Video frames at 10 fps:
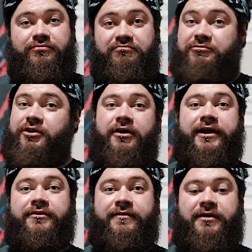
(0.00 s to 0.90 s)
you can't
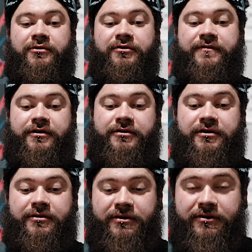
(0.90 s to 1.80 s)
get the rep, all you've got to
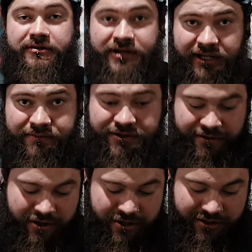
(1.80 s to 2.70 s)
do is collapse
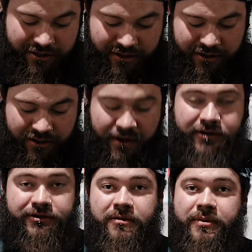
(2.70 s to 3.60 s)
your arch, the
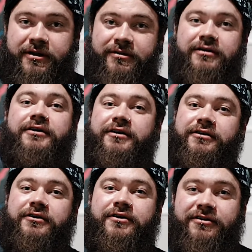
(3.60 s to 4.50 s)
bar's on the pin,
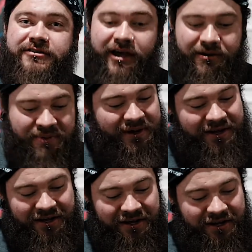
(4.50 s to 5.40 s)
you can escape.
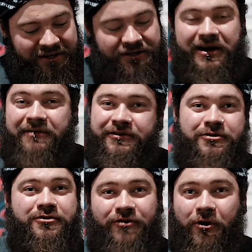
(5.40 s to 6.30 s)
You don't have to do
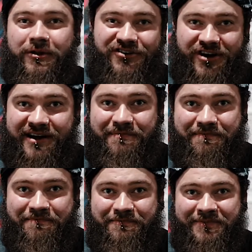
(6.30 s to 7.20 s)
the roll of shame.
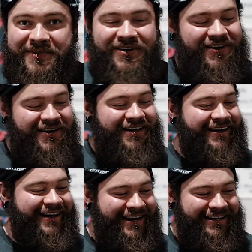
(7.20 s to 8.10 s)

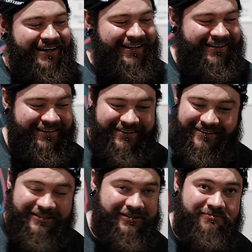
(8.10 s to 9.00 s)
Again,
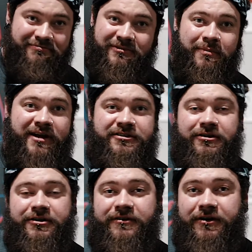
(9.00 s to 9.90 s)
you're benching
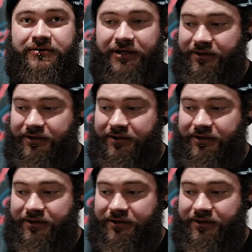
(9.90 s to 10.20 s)
on your own.